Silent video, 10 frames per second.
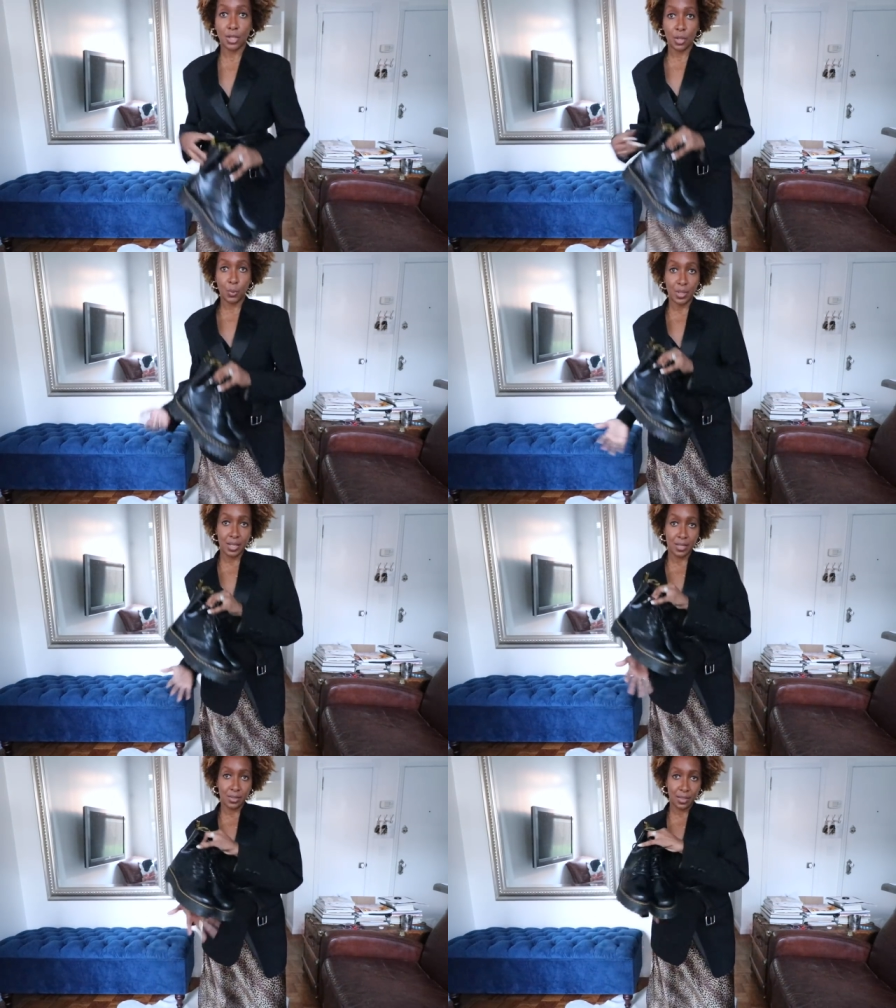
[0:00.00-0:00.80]
go
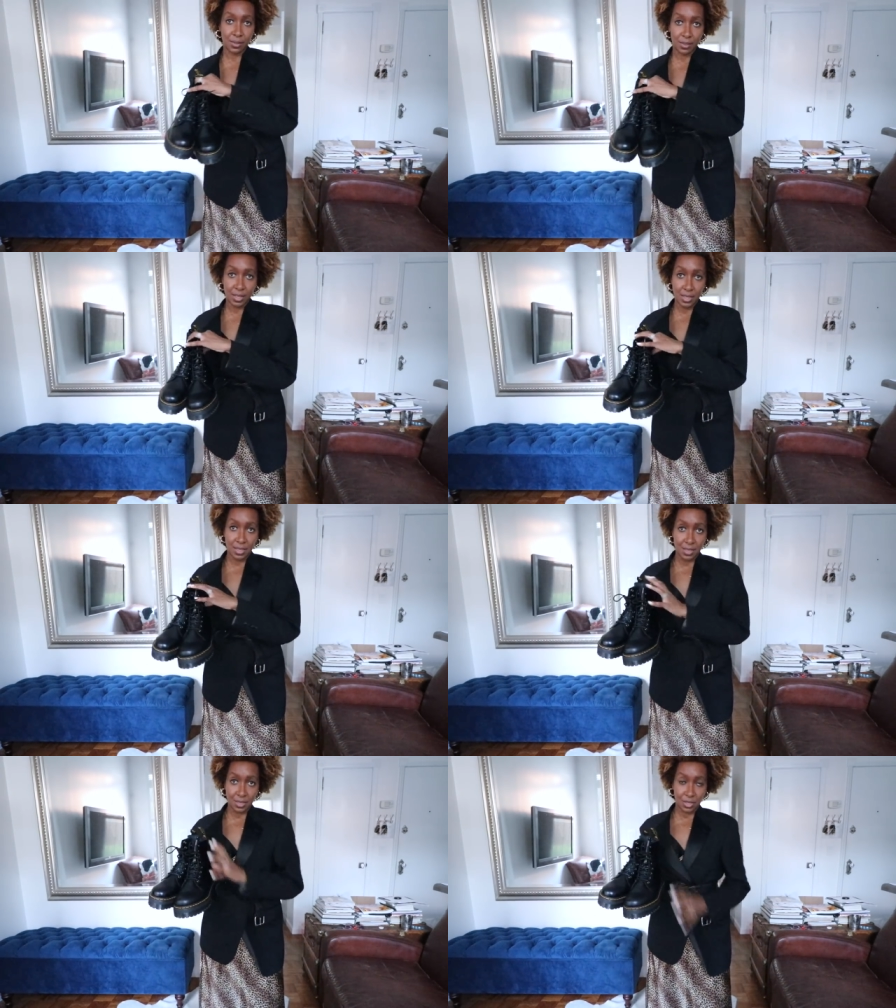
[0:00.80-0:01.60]
with
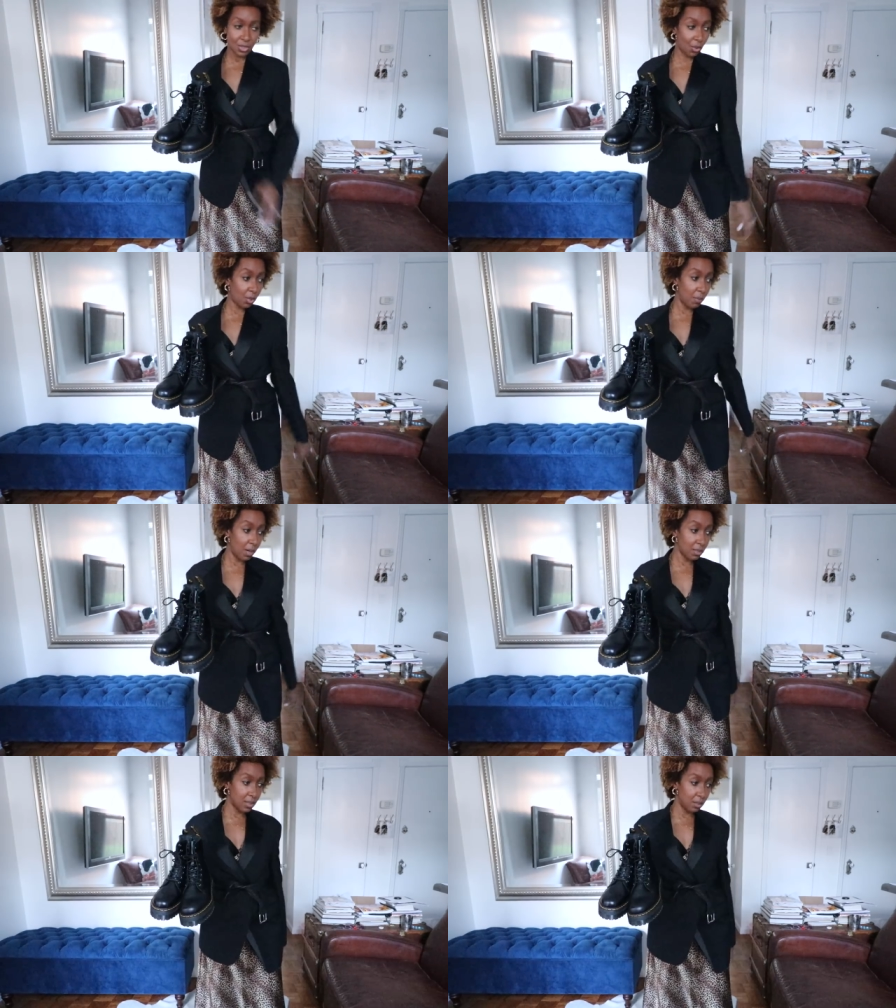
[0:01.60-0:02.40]
these Doc
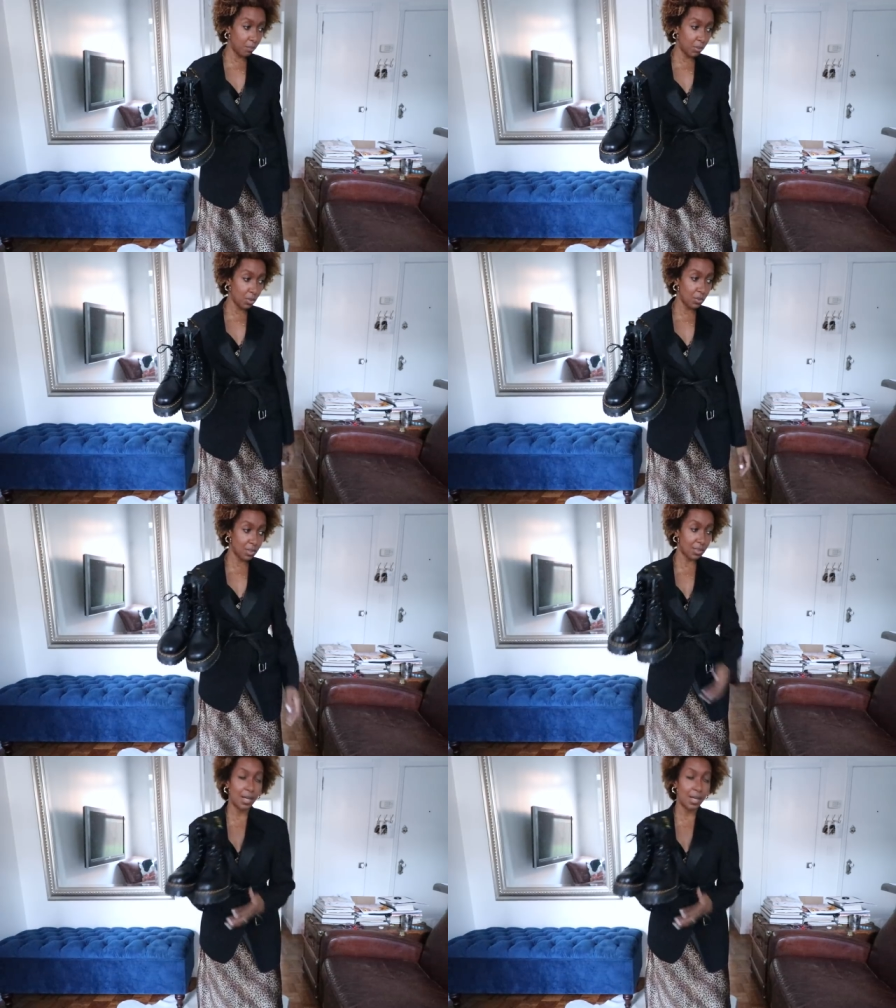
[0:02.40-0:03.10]
Marten boots.